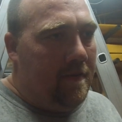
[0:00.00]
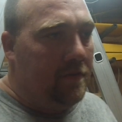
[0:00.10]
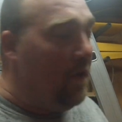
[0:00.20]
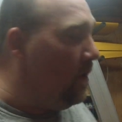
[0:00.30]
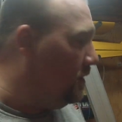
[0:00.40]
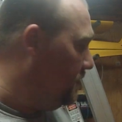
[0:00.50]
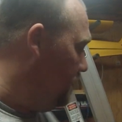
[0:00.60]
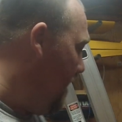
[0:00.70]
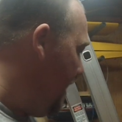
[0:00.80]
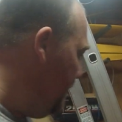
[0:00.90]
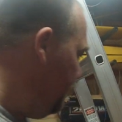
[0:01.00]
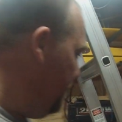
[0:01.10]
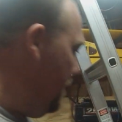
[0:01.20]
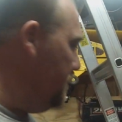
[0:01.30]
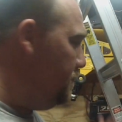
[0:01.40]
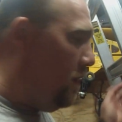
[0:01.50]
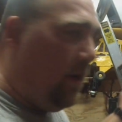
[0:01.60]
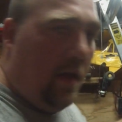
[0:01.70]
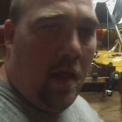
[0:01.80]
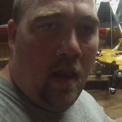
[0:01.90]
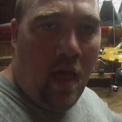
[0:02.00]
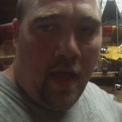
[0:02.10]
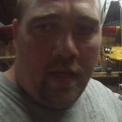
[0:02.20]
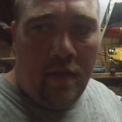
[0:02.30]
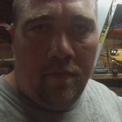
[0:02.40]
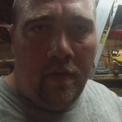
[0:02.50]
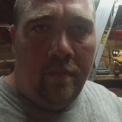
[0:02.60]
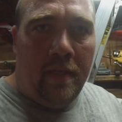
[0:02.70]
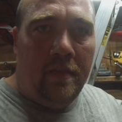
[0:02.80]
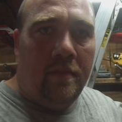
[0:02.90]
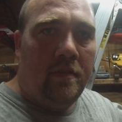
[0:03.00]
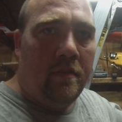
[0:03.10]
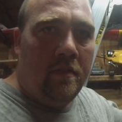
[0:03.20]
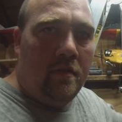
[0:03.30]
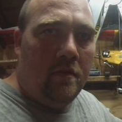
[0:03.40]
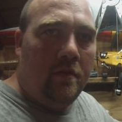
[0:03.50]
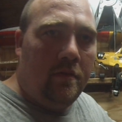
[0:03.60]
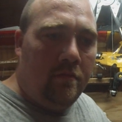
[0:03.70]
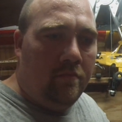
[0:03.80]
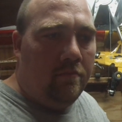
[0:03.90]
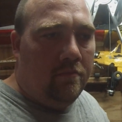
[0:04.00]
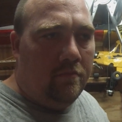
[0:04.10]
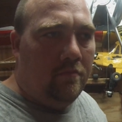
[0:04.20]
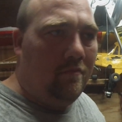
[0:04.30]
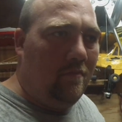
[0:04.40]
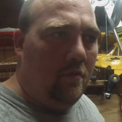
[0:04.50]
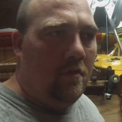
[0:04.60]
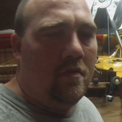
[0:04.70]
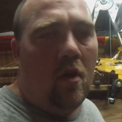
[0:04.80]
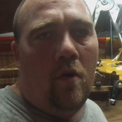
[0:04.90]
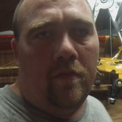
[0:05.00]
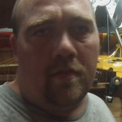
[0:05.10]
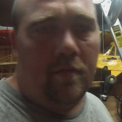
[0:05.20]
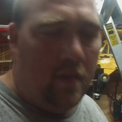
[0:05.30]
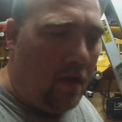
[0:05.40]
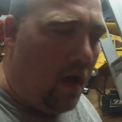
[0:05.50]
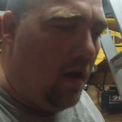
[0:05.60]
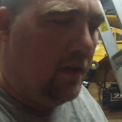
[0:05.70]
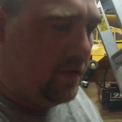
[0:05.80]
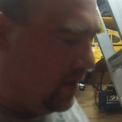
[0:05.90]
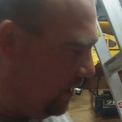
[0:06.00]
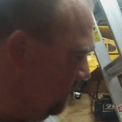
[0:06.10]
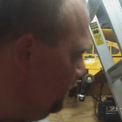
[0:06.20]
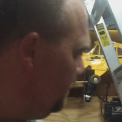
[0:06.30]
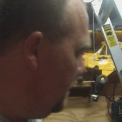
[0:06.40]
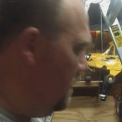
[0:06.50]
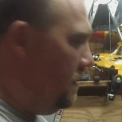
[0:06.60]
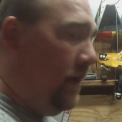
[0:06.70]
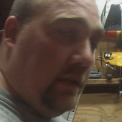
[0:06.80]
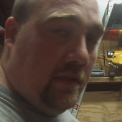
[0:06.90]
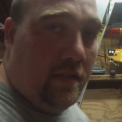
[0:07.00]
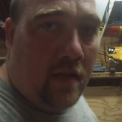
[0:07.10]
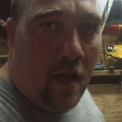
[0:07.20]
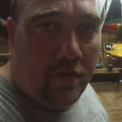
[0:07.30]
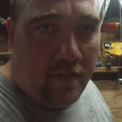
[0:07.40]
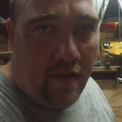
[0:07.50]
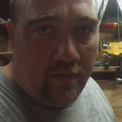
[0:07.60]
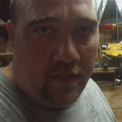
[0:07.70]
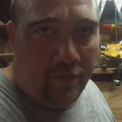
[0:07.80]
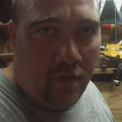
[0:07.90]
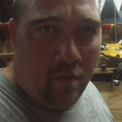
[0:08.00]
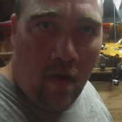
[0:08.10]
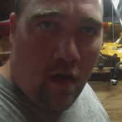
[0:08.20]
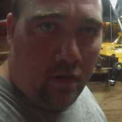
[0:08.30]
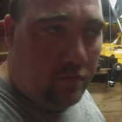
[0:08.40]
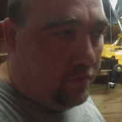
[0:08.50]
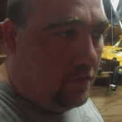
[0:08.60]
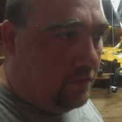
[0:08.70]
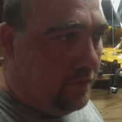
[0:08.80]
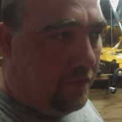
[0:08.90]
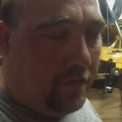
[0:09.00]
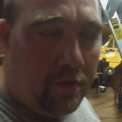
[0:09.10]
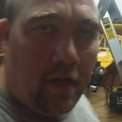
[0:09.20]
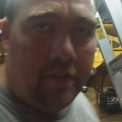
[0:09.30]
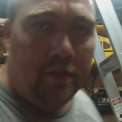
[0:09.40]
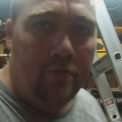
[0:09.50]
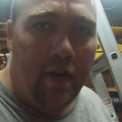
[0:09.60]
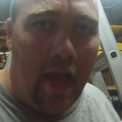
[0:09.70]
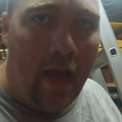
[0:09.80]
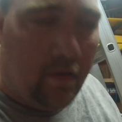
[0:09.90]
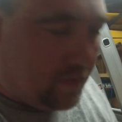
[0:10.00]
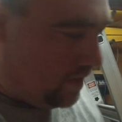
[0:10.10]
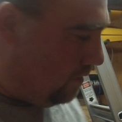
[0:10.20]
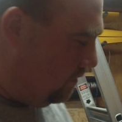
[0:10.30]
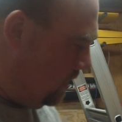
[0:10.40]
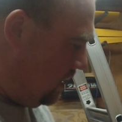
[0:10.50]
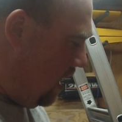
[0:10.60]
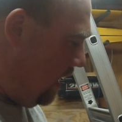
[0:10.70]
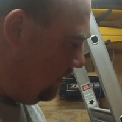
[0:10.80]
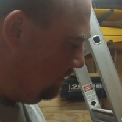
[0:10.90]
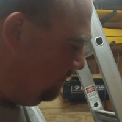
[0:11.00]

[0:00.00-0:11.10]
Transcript: as far as the ladder, for the most part, I like it. But I mean, we'll just go over some of the cons. Like, it's called the 17-foot model. Well, if you stretch it straight out, so that would be like,